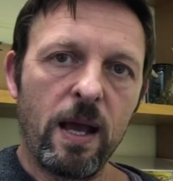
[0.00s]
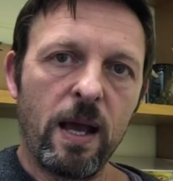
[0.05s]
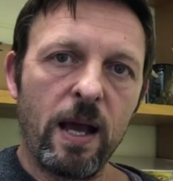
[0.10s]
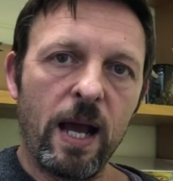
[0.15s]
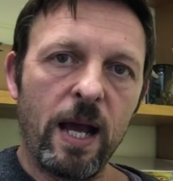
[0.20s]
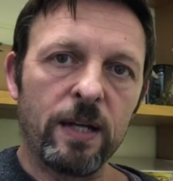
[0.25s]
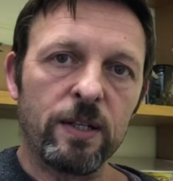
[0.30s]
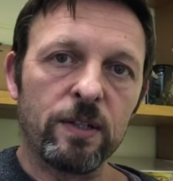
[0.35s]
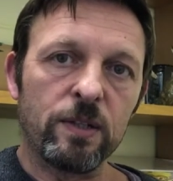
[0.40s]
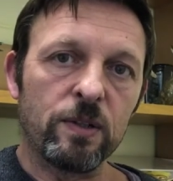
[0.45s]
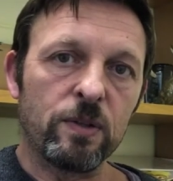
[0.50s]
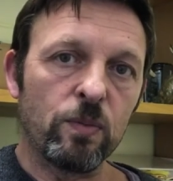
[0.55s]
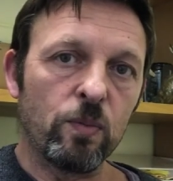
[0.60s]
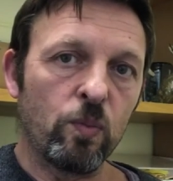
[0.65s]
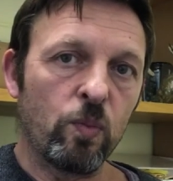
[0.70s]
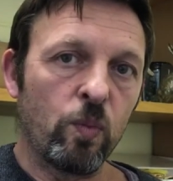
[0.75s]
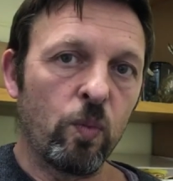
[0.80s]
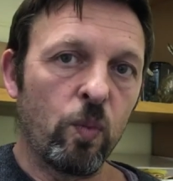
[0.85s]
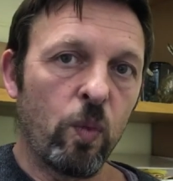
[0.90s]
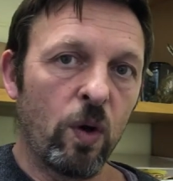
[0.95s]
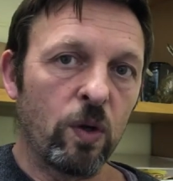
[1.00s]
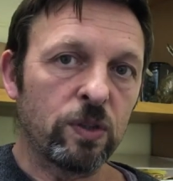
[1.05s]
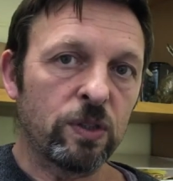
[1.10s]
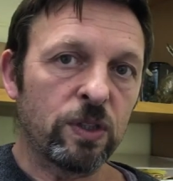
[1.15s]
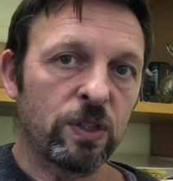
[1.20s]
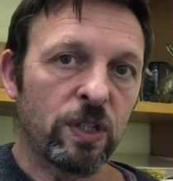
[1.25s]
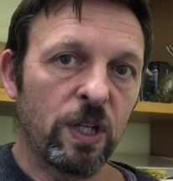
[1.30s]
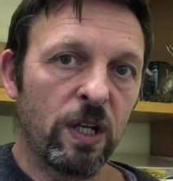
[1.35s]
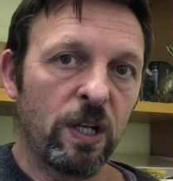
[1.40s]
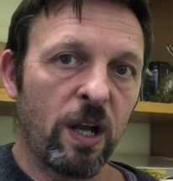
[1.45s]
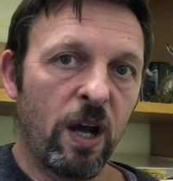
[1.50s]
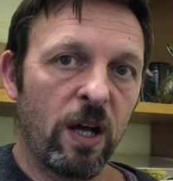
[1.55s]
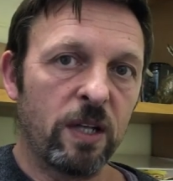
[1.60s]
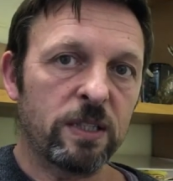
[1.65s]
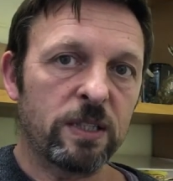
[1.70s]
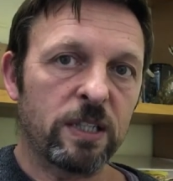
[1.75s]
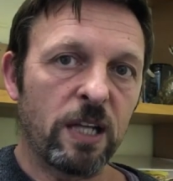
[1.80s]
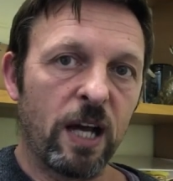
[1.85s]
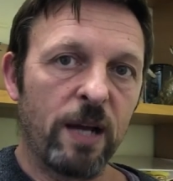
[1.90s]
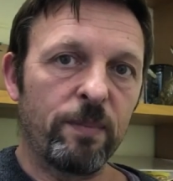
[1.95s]
And was the
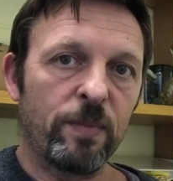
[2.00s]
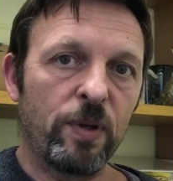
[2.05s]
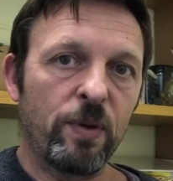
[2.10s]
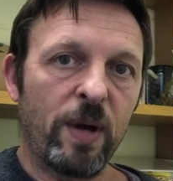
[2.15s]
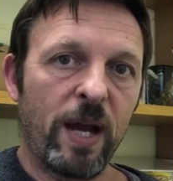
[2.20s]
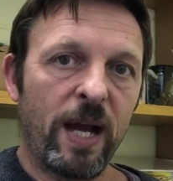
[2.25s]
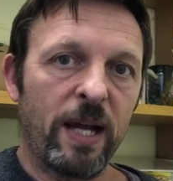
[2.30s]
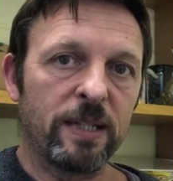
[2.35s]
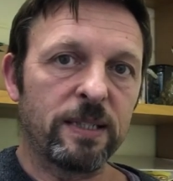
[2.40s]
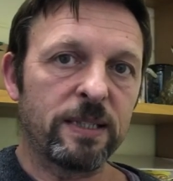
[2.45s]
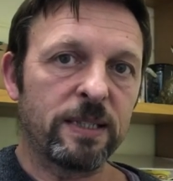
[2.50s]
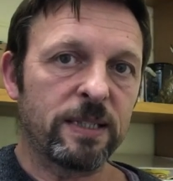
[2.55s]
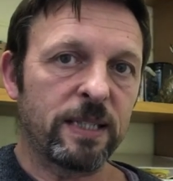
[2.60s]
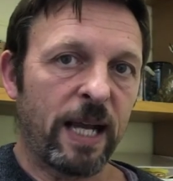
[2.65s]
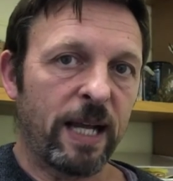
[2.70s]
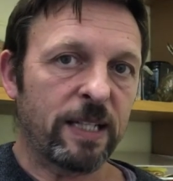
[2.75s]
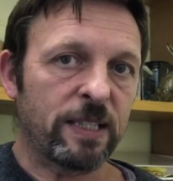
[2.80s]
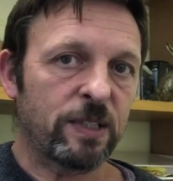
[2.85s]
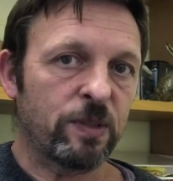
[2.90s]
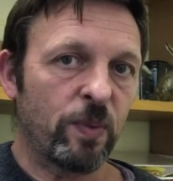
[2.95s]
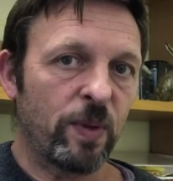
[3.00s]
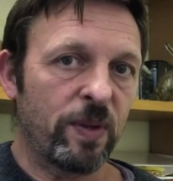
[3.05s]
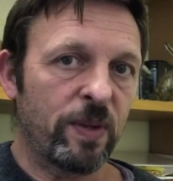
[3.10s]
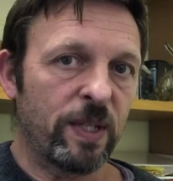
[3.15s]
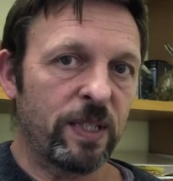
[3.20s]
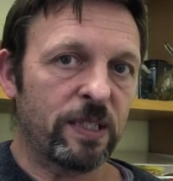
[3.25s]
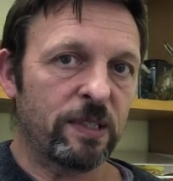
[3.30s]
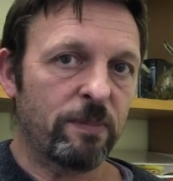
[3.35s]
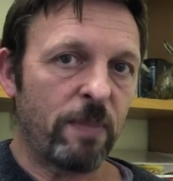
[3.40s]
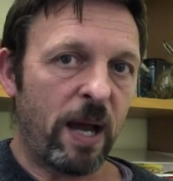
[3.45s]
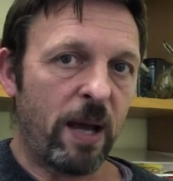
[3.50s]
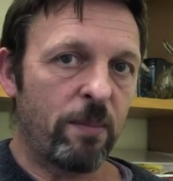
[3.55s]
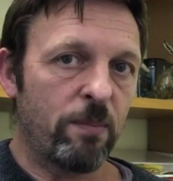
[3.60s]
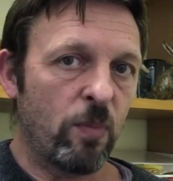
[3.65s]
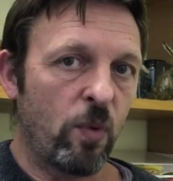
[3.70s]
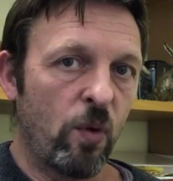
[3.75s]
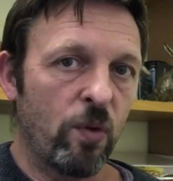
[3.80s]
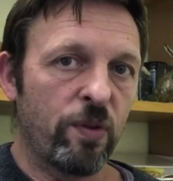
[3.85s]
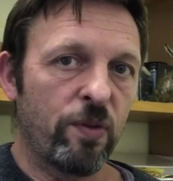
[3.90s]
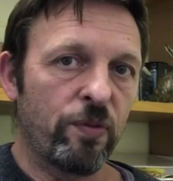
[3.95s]
last time you had sex with this man
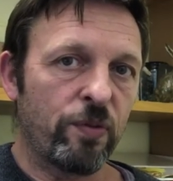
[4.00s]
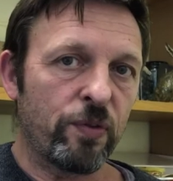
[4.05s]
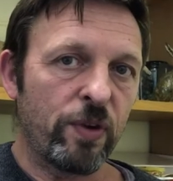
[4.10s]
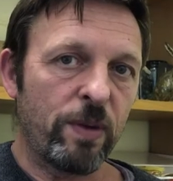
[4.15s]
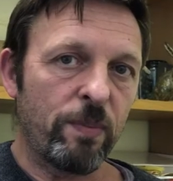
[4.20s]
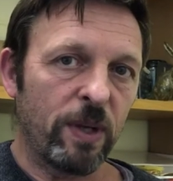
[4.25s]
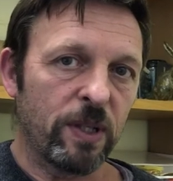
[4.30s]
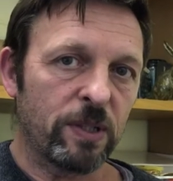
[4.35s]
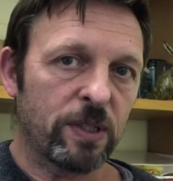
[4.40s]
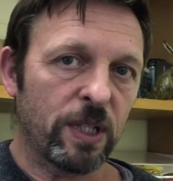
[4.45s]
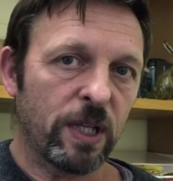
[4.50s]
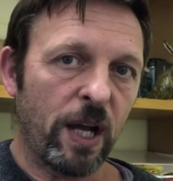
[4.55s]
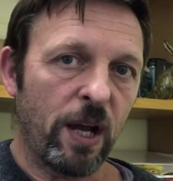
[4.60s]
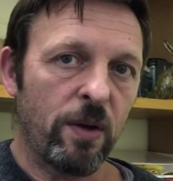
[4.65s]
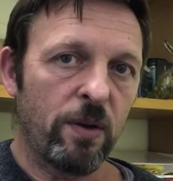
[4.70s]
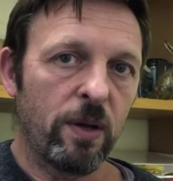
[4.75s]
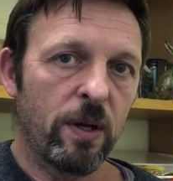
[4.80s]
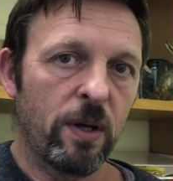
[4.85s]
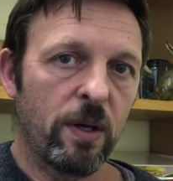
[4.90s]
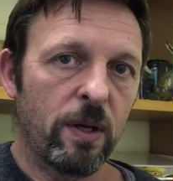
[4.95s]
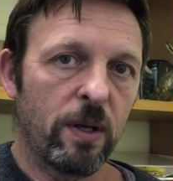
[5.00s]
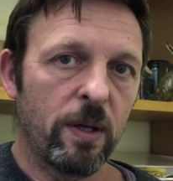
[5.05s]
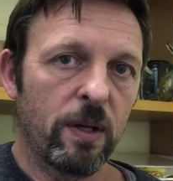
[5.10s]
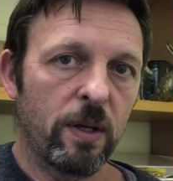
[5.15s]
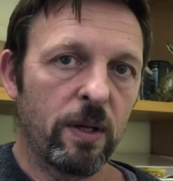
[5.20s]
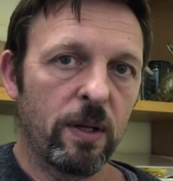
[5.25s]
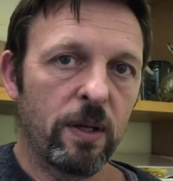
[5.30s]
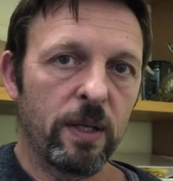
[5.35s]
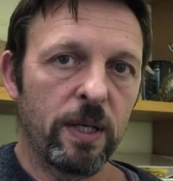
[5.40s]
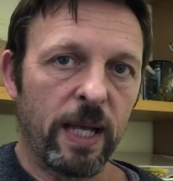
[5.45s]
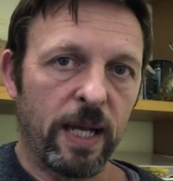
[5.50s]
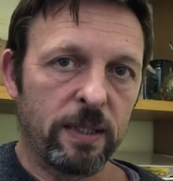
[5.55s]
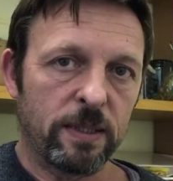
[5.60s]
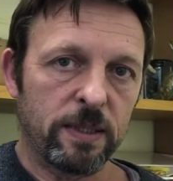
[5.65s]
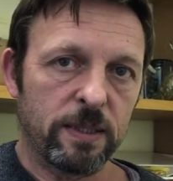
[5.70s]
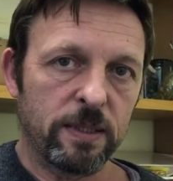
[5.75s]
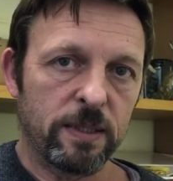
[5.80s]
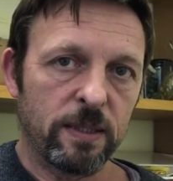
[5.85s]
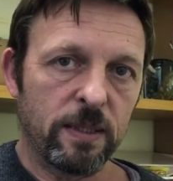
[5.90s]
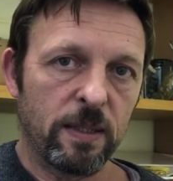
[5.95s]
more than 3 months ago?
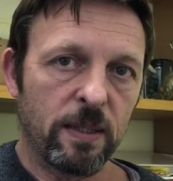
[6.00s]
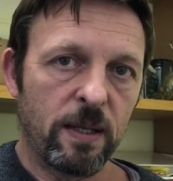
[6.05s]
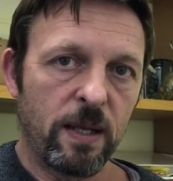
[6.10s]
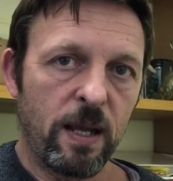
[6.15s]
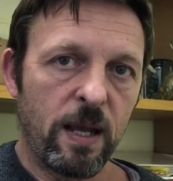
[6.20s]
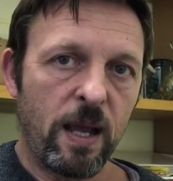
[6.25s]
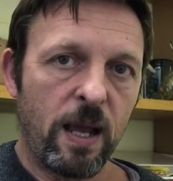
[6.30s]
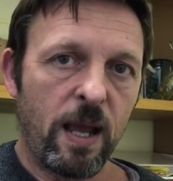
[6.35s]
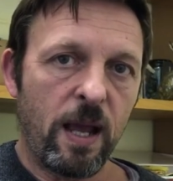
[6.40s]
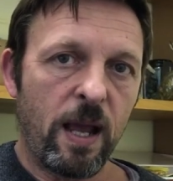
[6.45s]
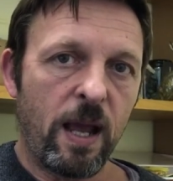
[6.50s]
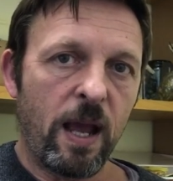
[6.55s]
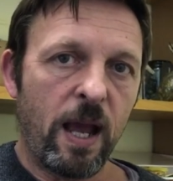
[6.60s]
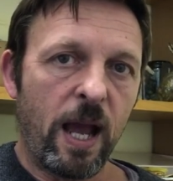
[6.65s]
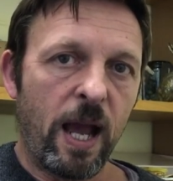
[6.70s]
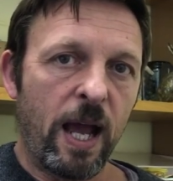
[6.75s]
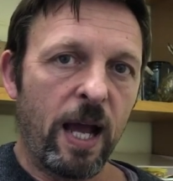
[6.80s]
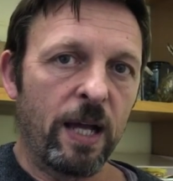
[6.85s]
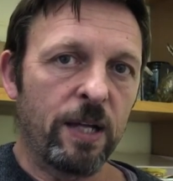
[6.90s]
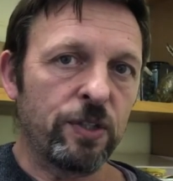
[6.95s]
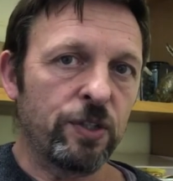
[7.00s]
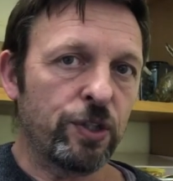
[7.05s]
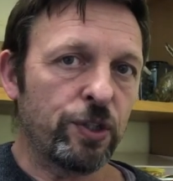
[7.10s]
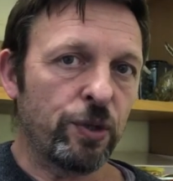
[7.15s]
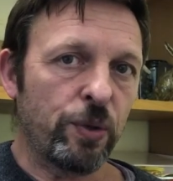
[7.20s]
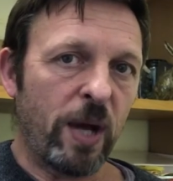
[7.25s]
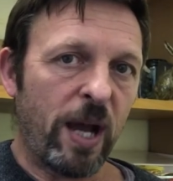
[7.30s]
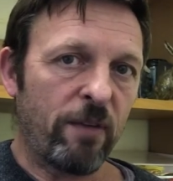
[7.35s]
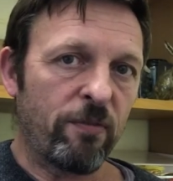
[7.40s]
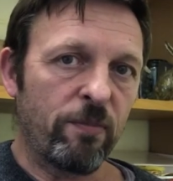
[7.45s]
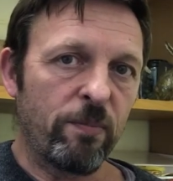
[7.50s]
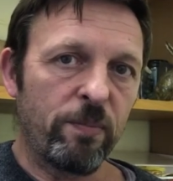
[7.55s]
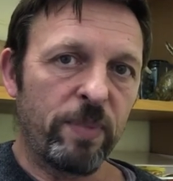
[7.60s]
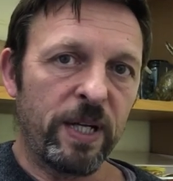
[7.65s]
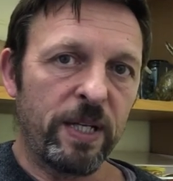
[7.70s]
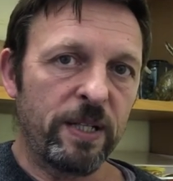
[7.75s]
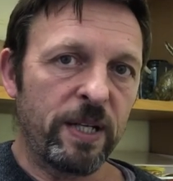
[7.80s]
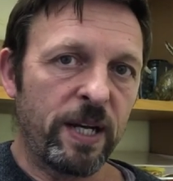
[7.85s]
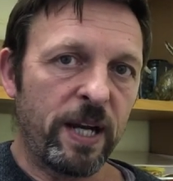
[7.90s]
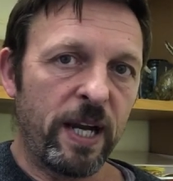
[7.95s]
Yes. And you haven't
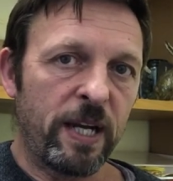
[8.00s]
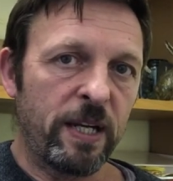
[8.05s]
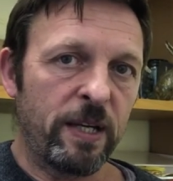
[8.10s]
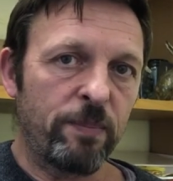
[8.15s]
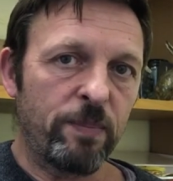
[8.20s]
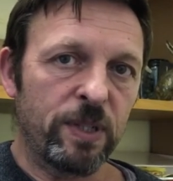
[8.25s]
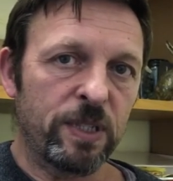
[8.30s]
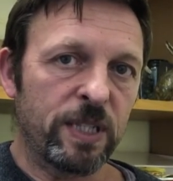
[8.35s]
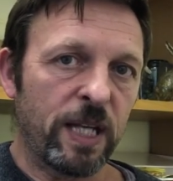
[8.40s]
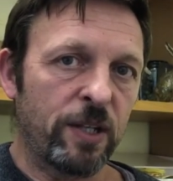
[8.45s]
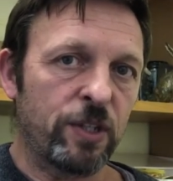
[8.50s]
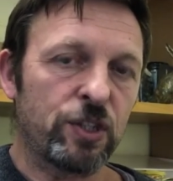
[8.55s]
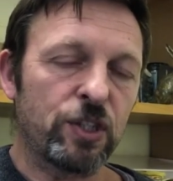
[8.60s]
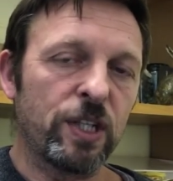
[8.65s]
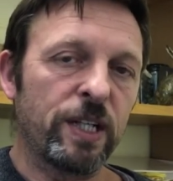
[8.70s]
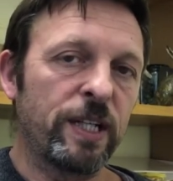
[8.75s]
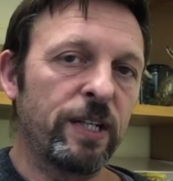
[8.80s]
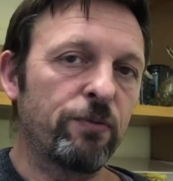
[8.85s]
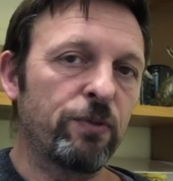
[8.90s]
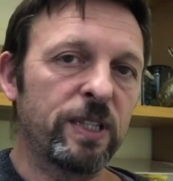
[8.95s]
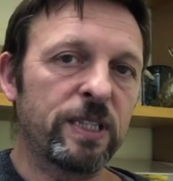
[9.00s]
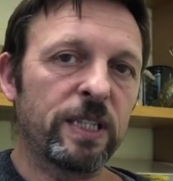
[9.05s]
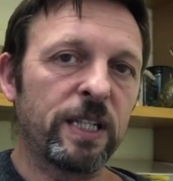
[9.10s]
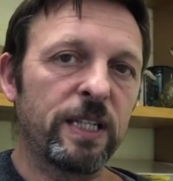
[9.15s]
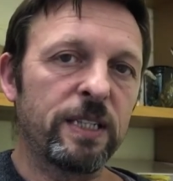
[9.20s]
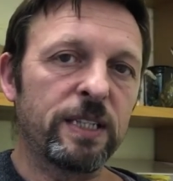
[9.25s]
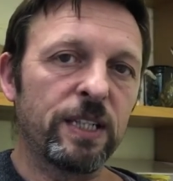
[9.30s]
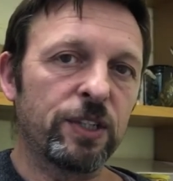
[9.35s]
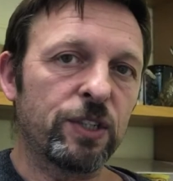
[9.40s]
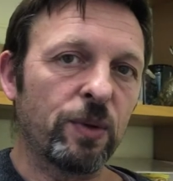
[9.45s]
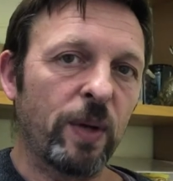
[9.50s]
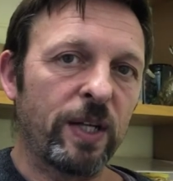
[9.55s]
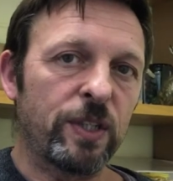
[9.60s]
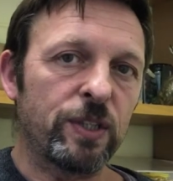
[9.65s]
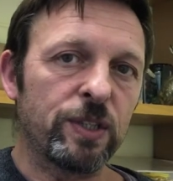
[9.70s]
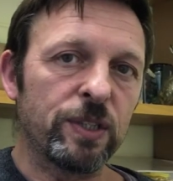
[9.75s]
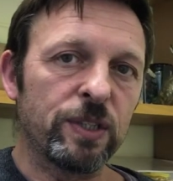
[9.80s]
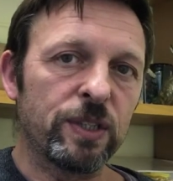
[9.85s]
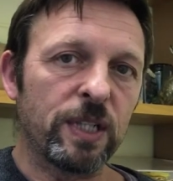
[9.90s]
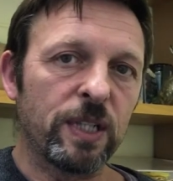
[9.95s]
been in any potentially risky
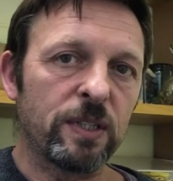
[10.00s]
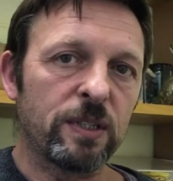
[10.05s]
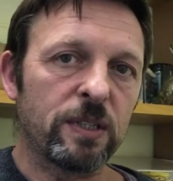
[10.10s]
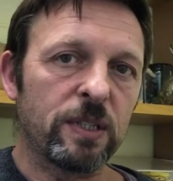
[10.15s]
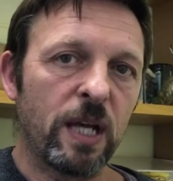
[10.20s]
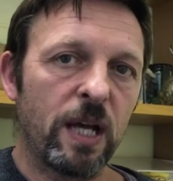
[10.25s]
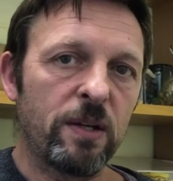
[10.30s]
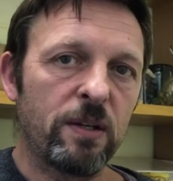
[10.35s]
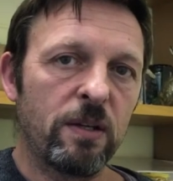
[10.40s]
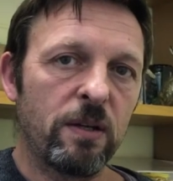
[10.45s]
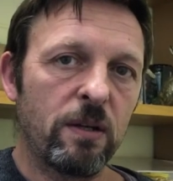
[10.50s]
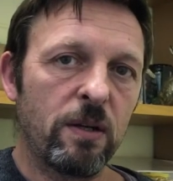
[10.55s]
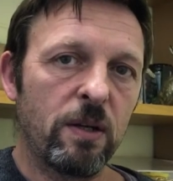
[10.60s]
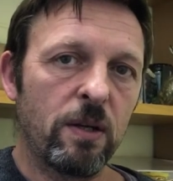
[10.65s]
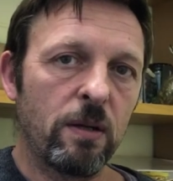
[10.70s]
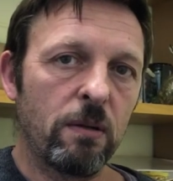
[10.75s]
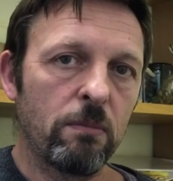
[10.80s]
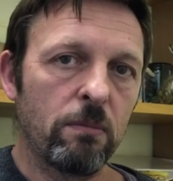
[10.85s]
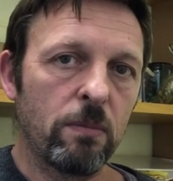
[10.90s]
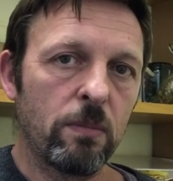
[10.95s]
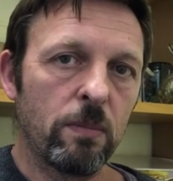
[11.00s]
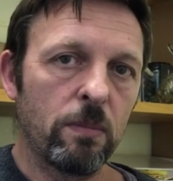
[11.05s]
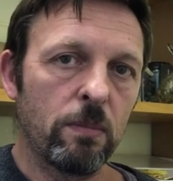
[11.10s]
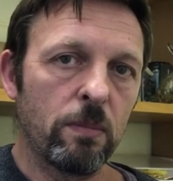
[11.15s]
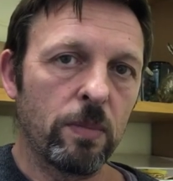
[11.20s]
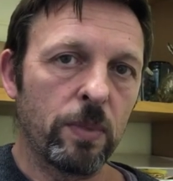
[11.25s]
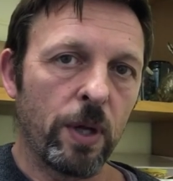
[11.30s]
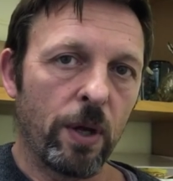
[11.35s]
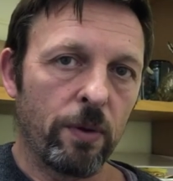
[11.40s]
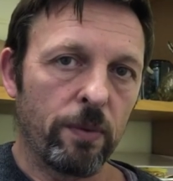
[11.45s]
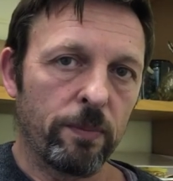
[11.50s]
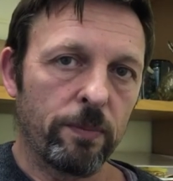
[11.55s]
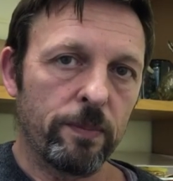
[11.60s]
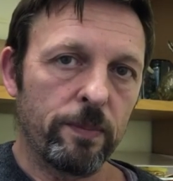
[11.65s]
situation since then? No.